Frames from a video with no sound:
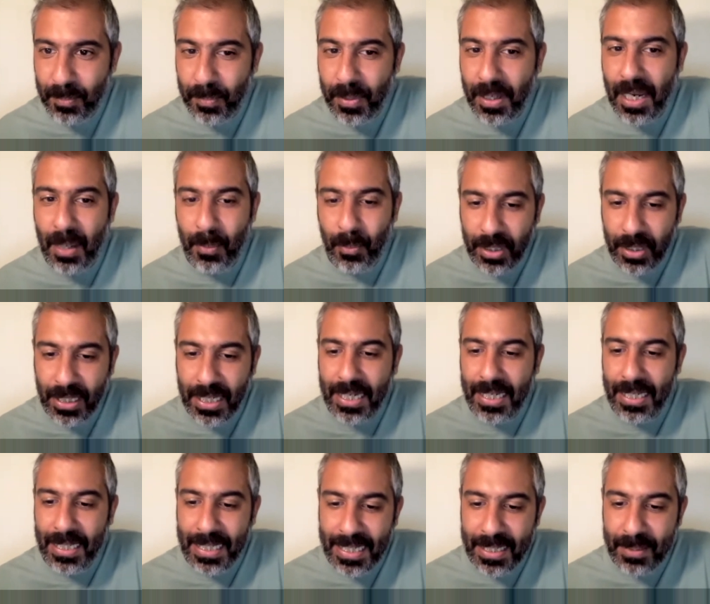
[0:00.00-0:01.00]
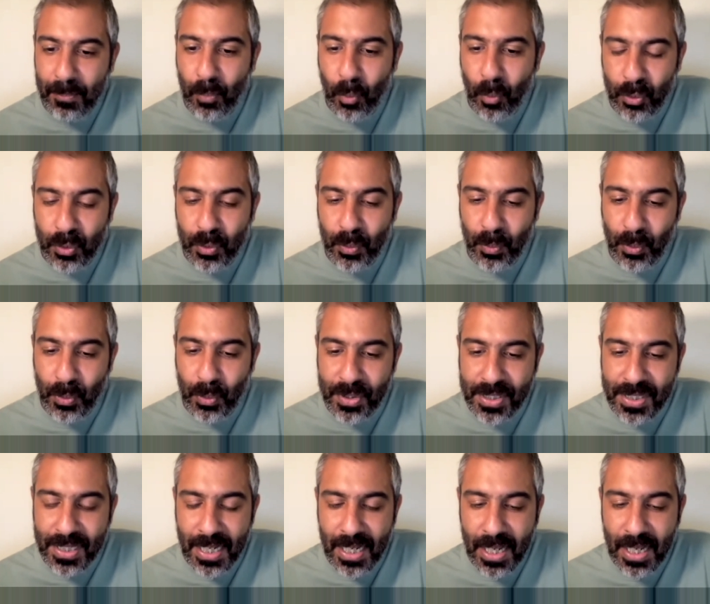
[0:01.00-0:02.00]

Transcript: But I'm going to kind of lean more towards